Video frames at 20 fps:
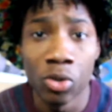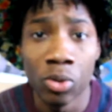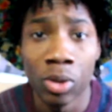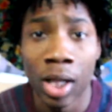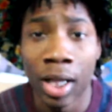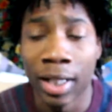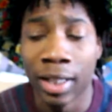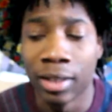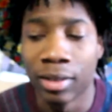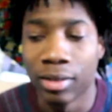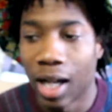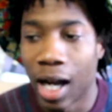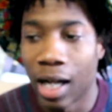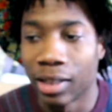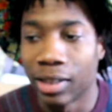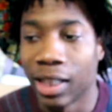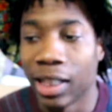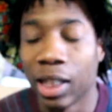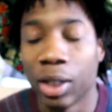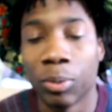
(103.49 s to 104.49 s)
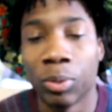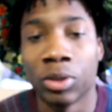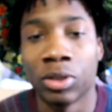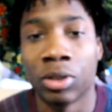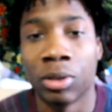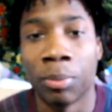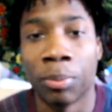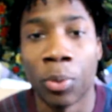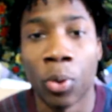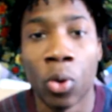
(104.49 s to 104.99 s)
Like, I think it was
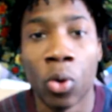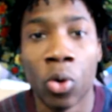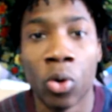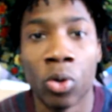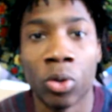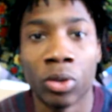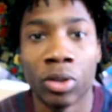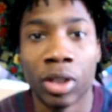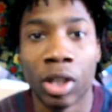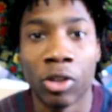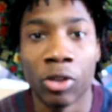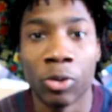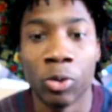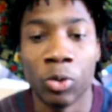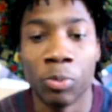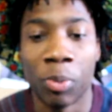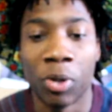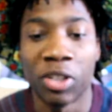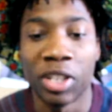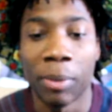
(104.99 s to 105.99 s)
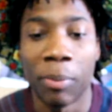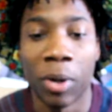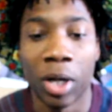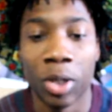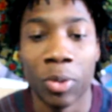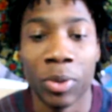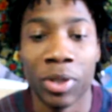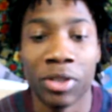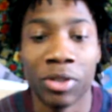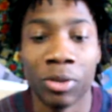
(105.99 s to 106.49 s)
the bull whose birthday
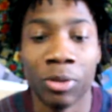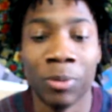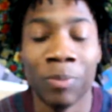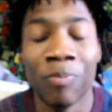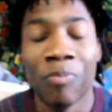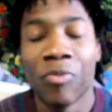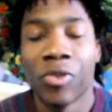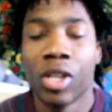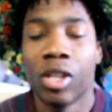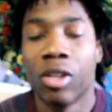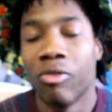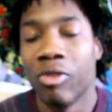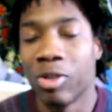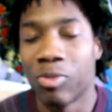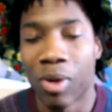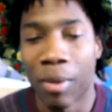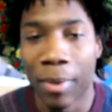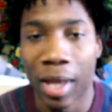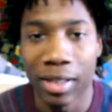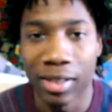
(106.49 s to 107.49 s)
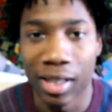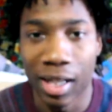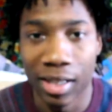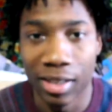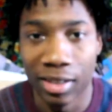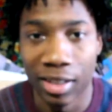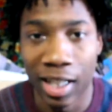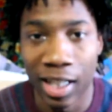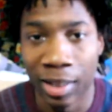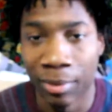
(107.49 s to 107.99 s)
party we went to. The reason why I'm not saying
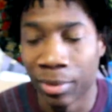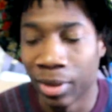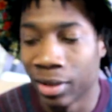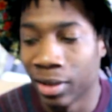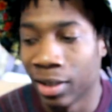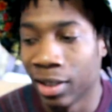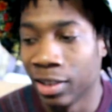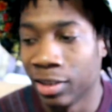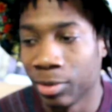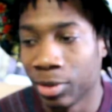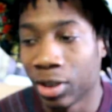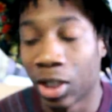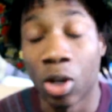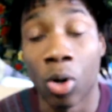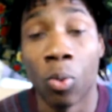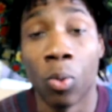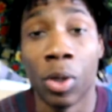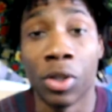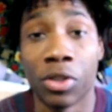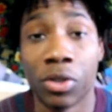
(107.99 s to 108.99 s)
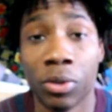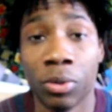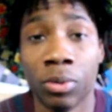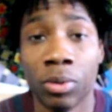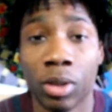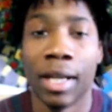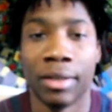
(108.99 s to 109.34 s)
his name isn't because I don't want to.